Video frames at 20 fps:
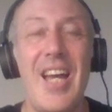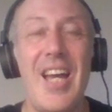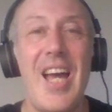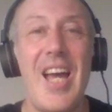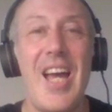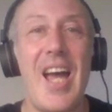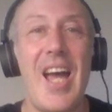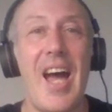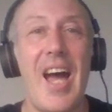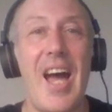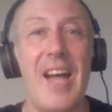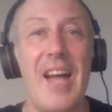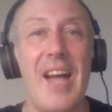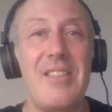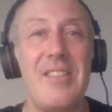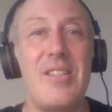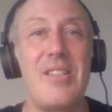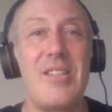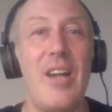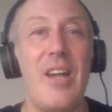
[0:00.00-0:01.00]
at
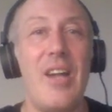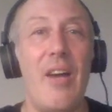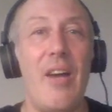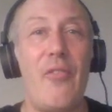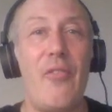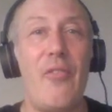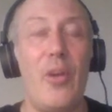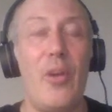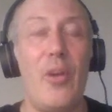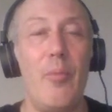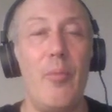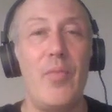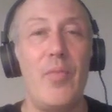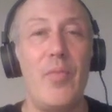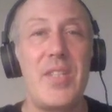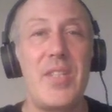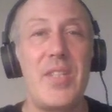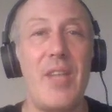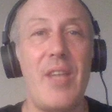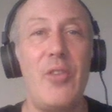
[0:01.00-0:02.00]
uh, from
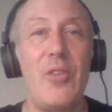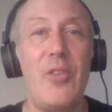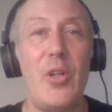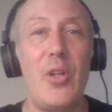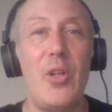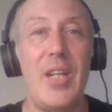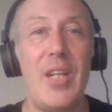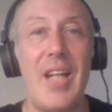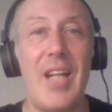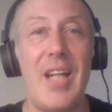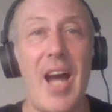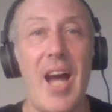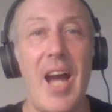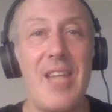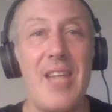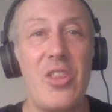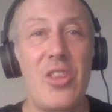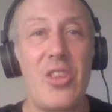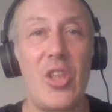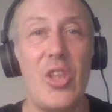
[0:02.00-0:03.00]
7.30
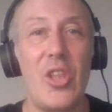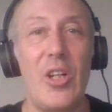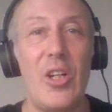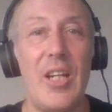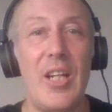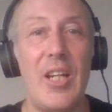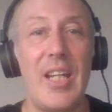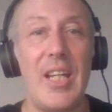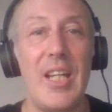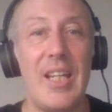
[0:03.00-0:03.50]
to 9.30